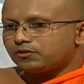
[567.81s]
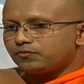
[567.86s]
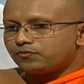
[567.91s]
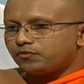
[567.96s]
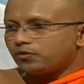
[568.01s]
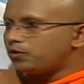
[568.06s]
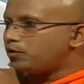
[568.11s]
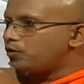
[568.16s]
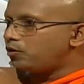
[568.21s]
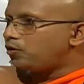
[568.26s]

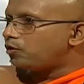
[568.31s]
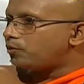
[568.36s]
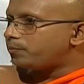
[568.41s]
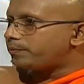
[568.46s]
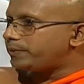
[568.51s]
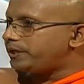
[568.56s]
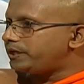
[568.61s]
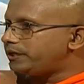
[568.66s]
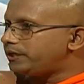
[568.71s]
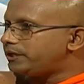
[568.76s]
for a long
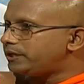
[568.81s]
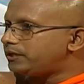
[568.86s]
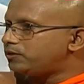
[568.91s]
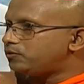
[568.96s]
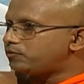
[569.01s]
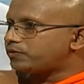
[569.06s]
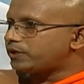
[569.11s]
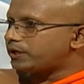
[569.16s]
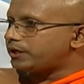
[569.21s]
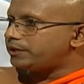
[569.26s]
period
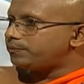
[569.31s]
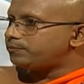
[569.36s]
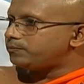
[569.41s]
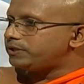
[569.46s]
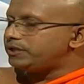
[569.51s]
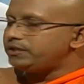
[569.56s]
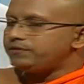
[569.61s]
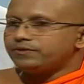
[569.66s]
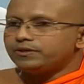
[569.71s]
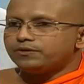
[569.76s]
of time,
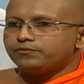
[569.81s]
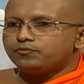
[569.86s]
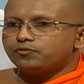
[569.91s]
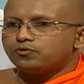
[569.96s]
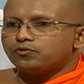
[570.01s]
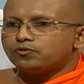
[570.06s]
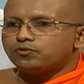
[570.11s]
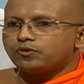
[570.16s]
even for